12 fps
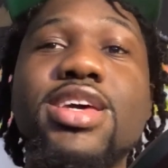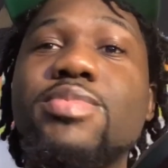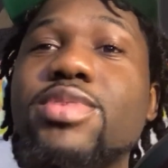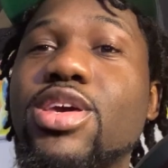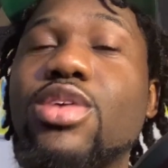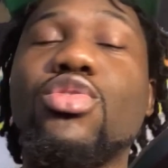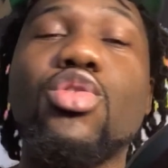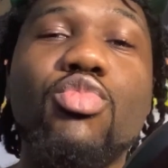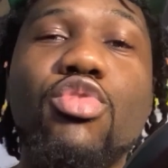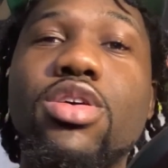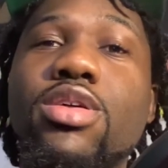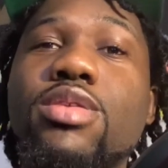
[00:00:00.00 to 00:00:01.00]
being
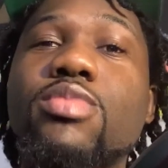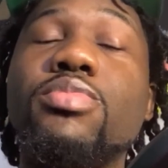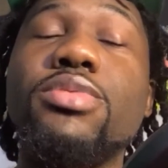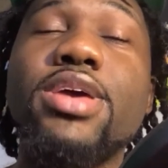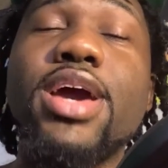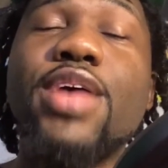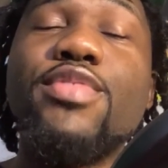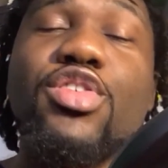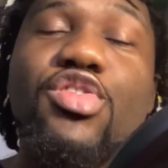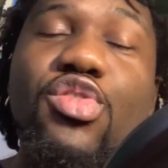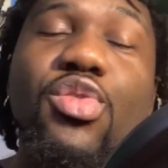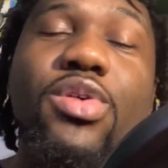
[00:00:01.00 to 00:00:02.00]
exuberant,
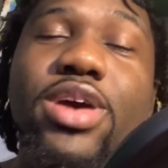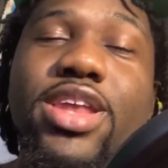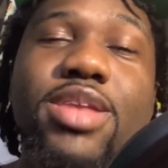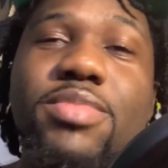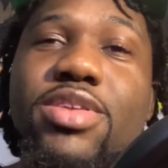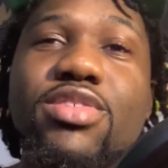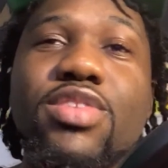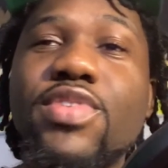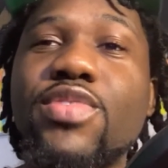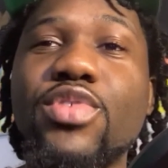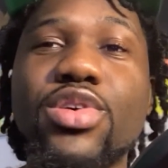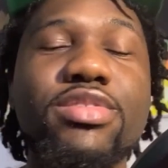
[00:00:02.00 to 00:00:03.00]
having joy in the midst of
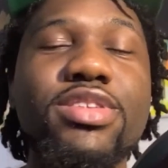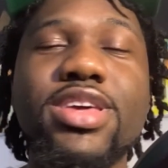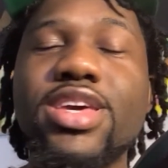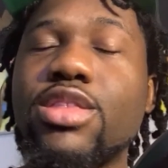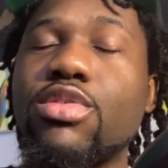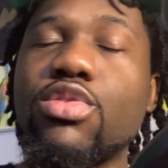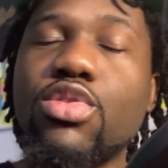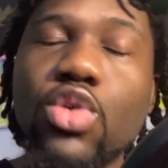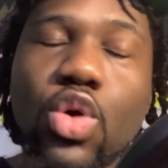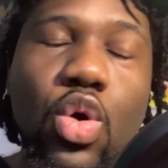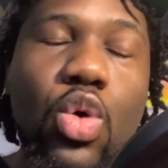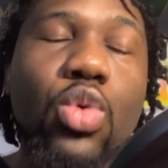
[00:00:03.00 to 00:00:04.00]
adversity, it's
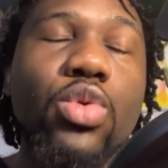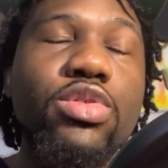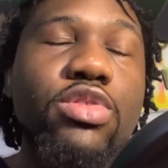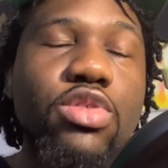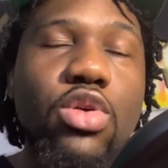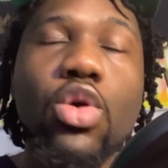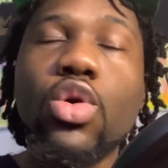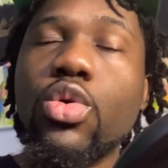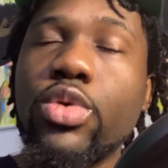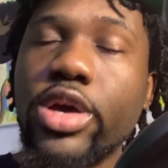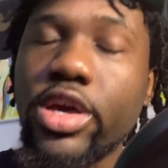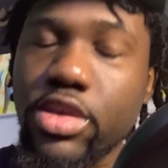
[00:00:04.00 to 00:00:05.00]
so
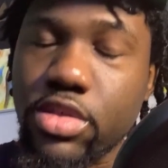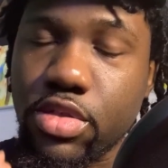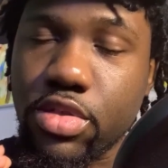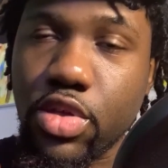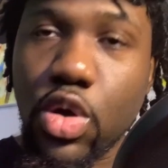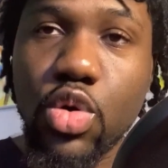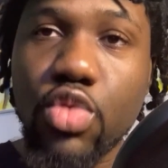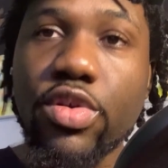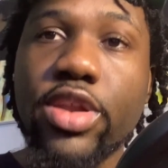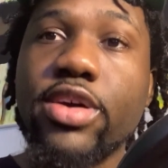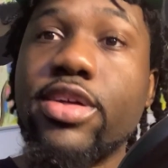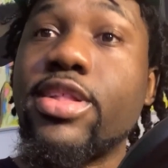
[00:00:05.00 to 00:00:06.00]

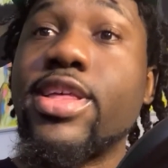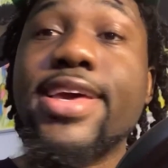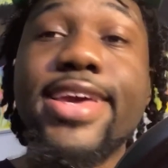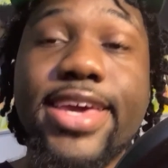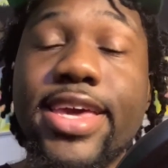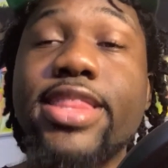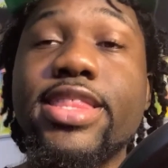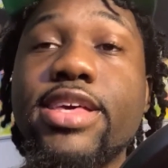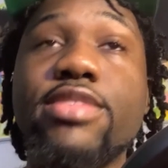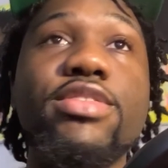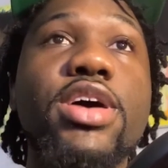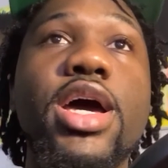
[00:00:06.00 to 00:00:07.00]
critical in
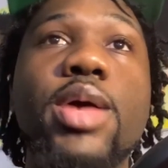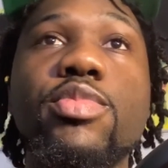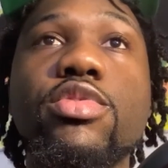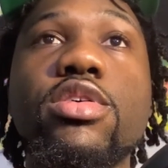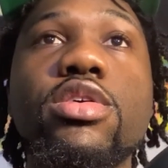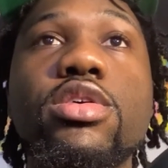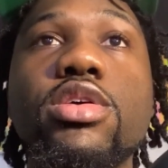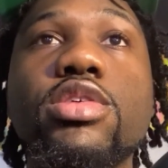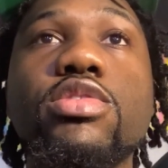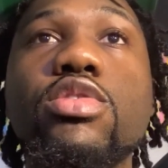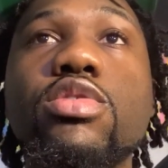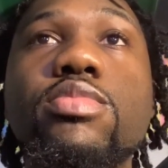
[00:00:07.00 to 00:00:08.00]
these times.
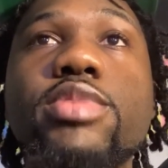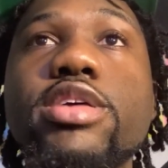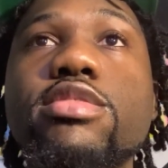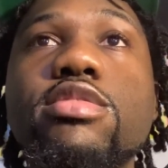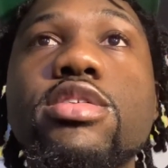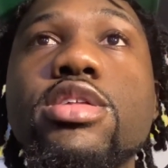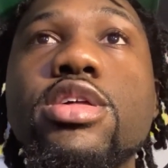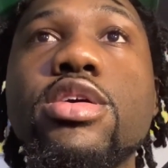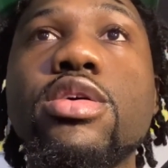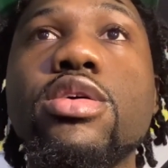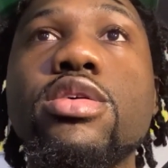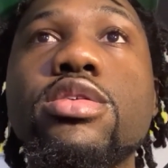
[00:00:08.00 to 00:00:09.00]
So
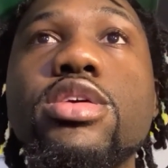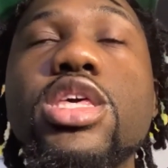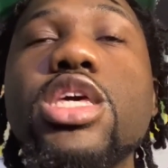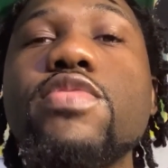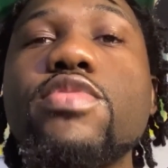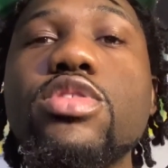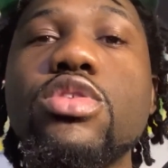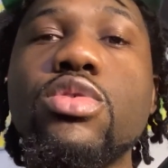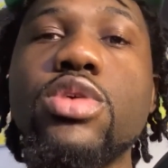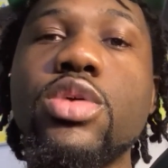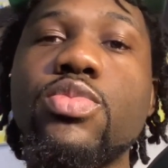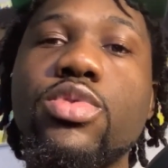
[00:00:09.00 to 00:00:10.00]
basically, even
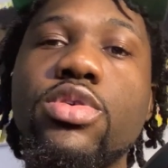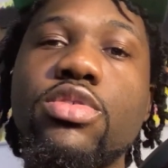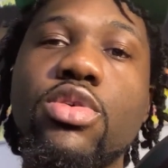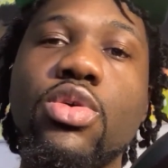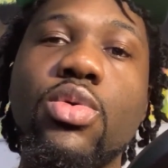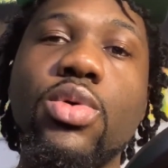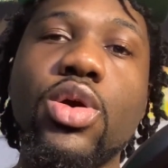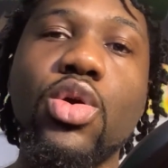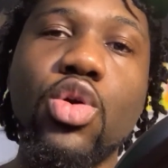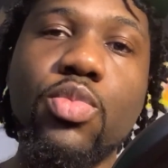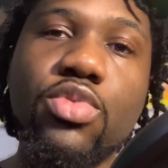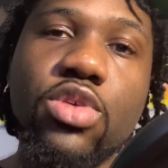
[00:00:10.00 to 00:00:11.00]
though it was a going
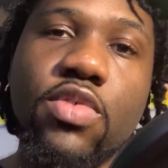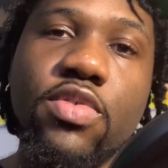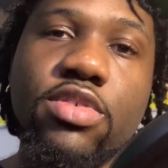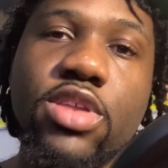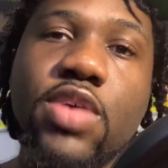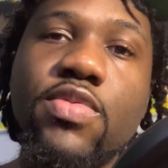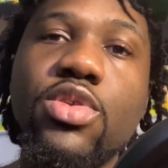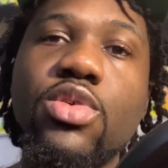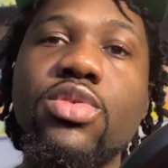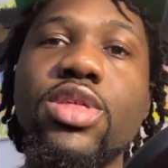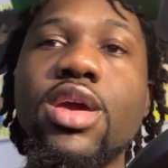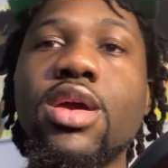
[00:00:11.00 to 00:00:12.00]
home service and even
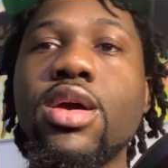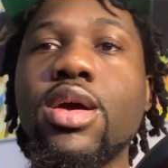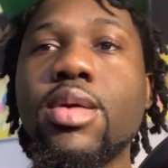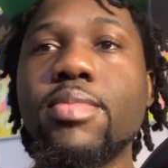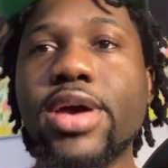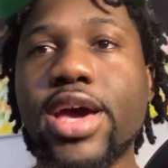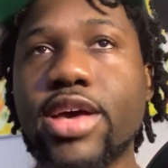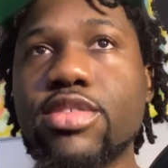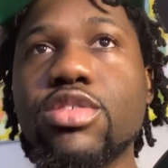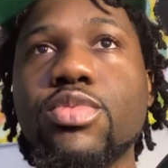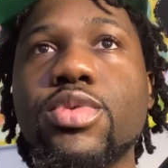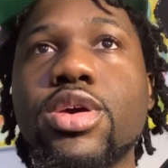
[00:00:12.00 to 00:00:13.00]
though they
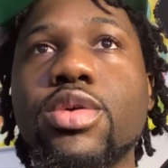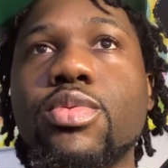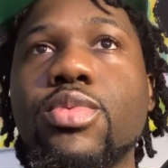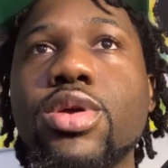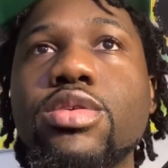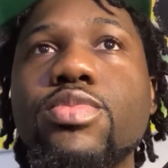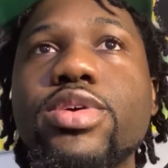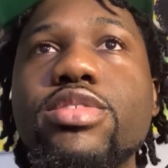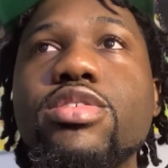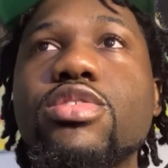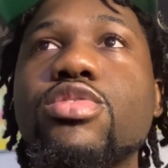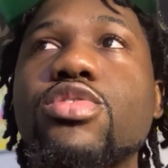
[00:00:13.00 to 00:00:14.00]
passed away, when they went
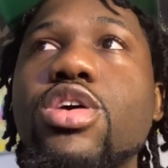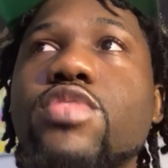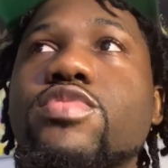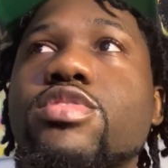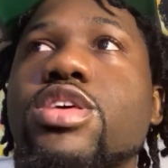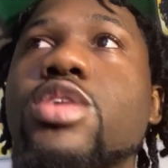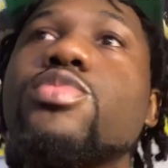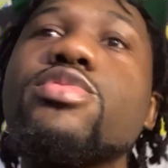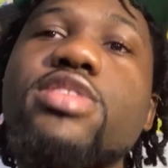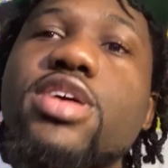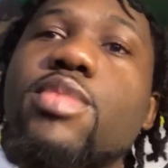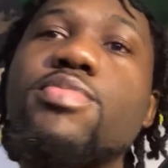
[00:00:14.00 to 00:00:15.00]
to the service, it
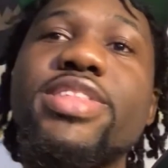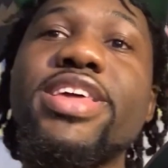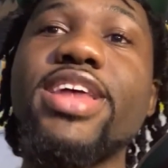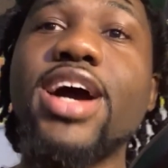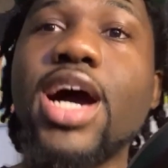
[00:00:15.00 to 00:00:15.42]
was the complete